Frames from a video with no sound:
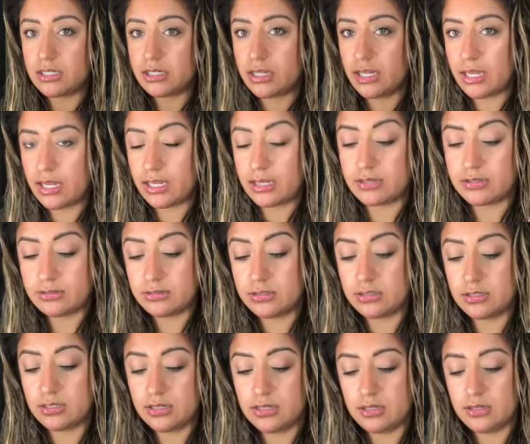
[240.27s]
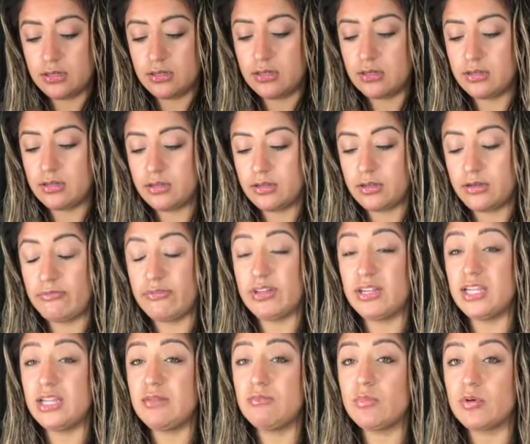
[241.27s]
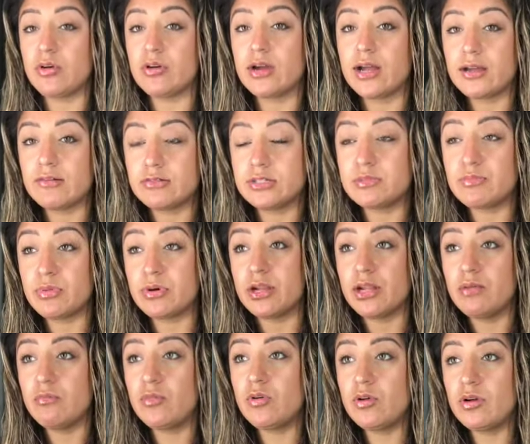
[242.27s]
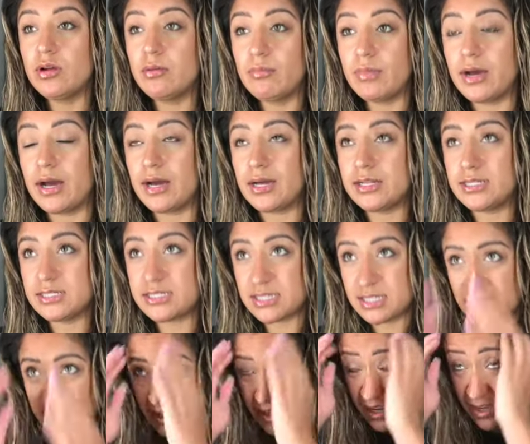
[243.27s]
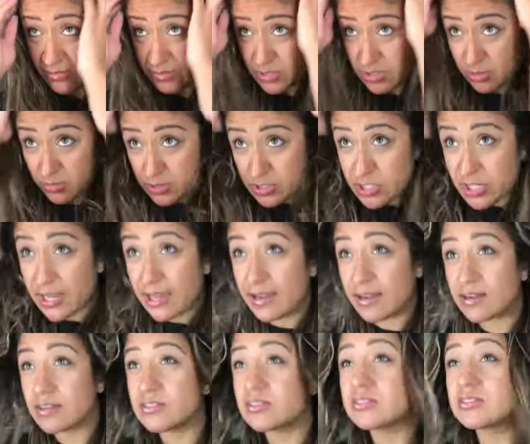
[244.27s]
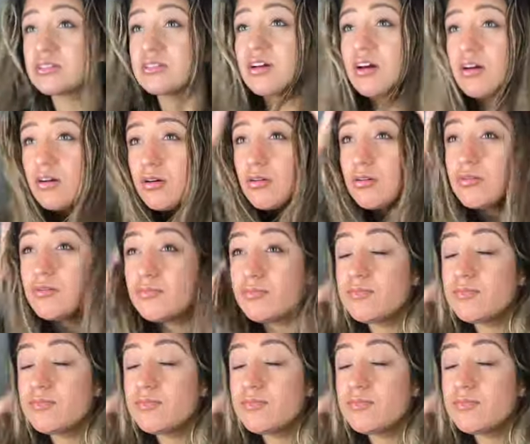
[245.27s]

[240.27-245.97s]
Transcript: a hand. If I need more, I always put in more, but honestly, I have so much hair, so,